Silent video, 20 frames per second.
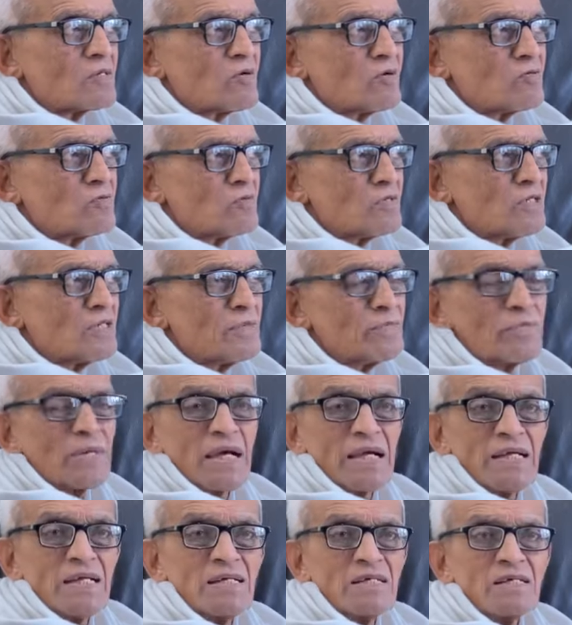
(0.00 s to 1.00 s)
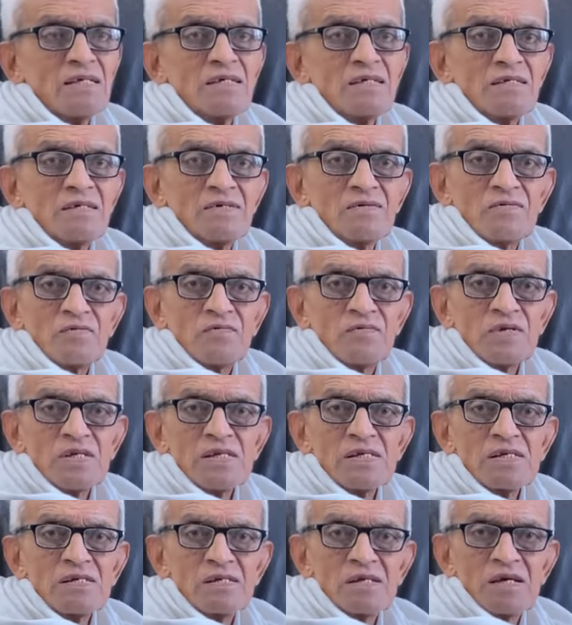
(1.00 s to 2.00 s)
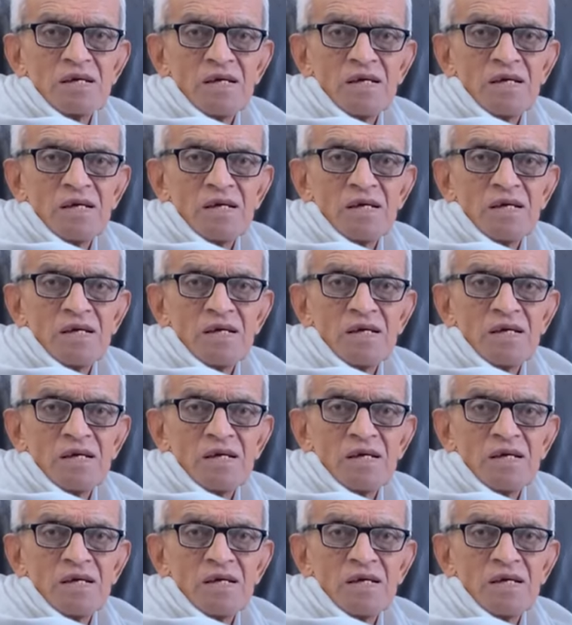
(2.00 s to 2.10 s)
Not only mind will